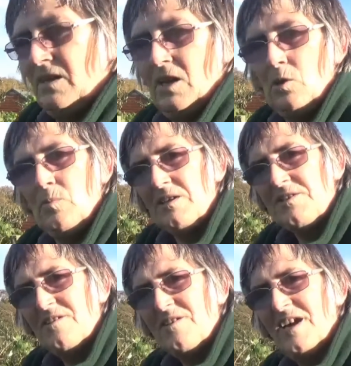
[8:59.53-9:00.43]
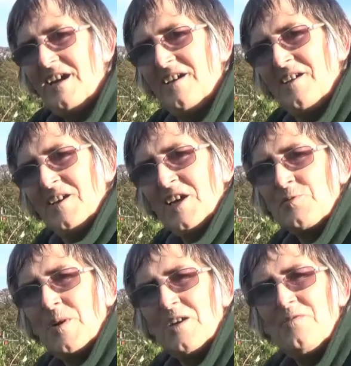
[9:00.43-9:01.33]
I hope that's okay.
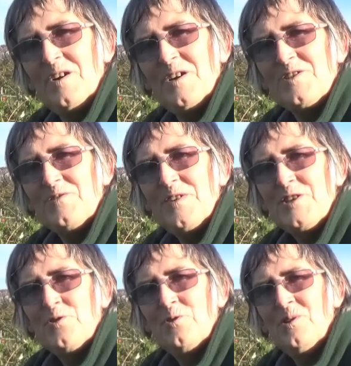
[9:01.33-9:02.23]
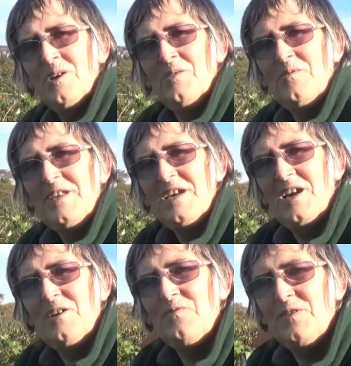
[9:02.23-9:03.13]
That's my first official
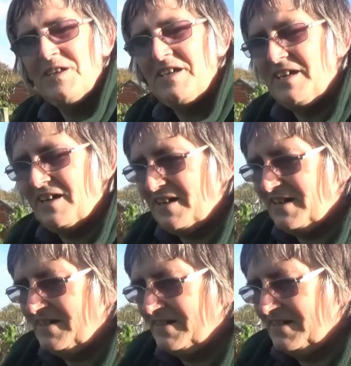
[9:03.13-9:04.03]
video for the